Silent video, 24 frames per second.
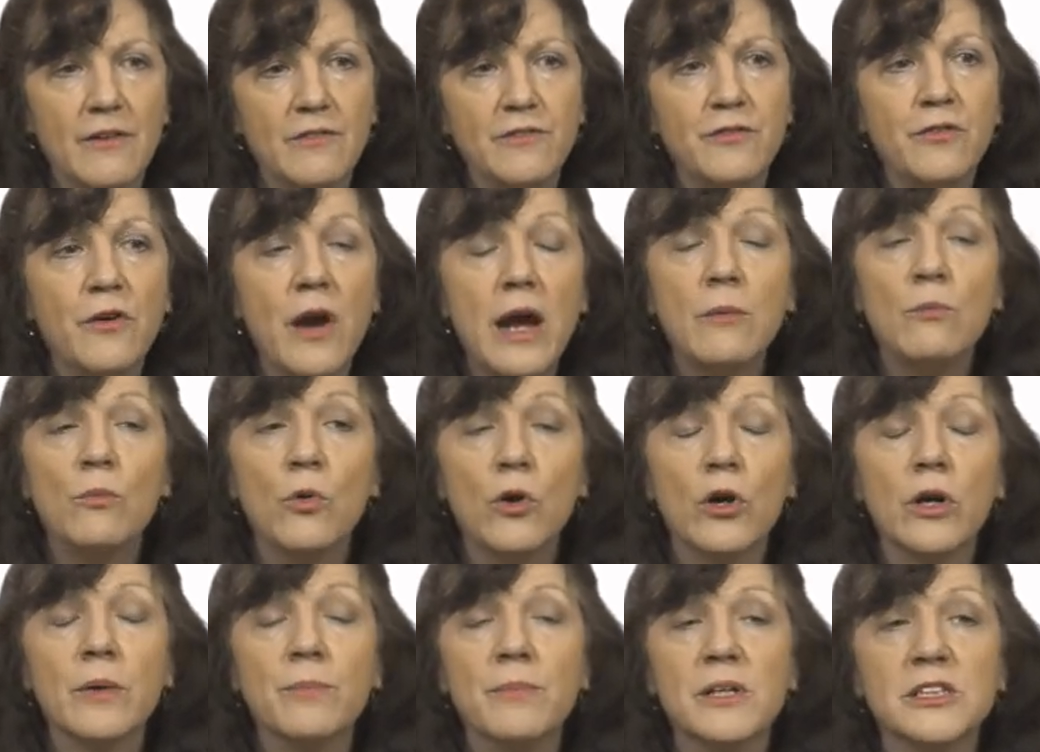
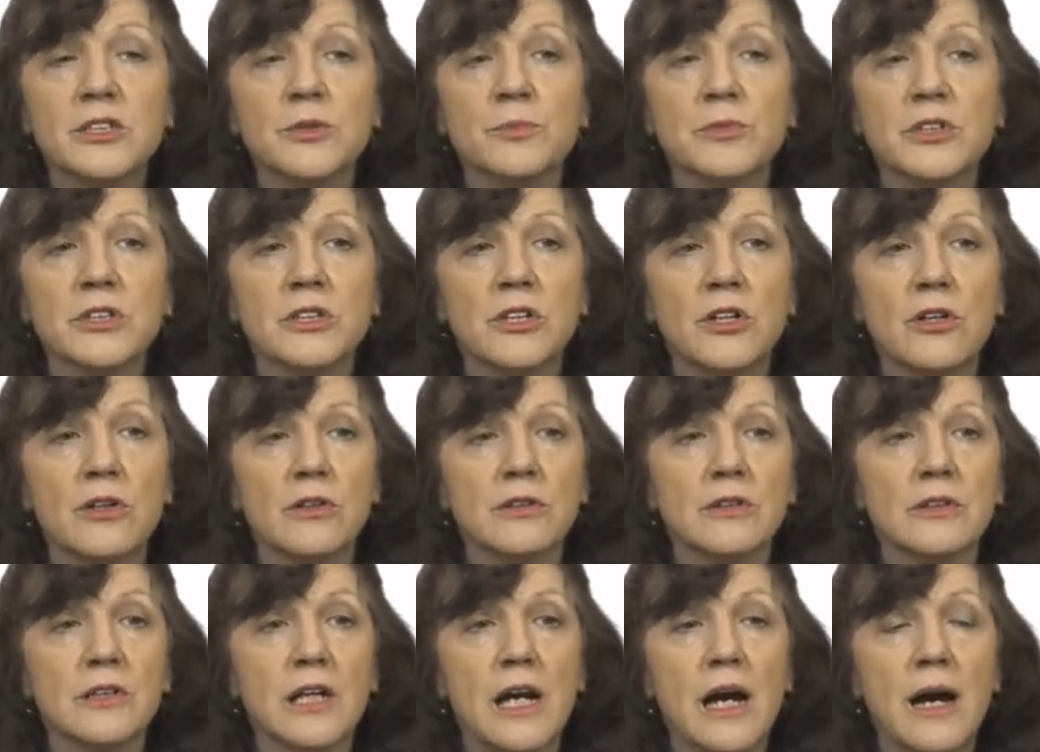framework, measurement
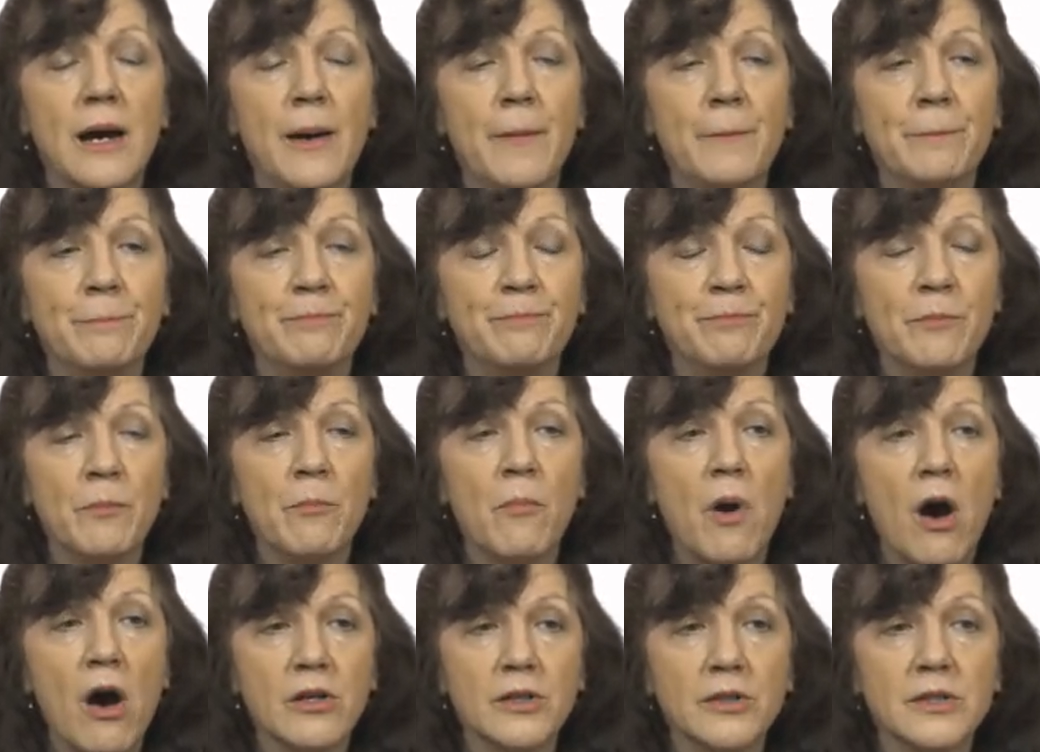error um,
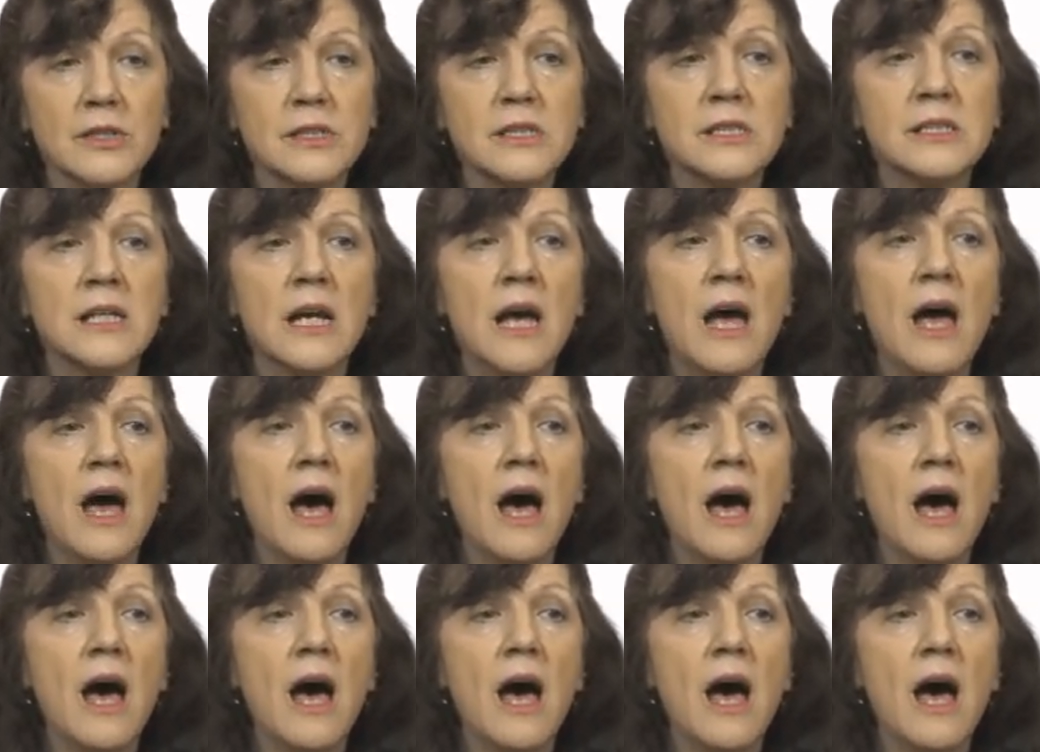models.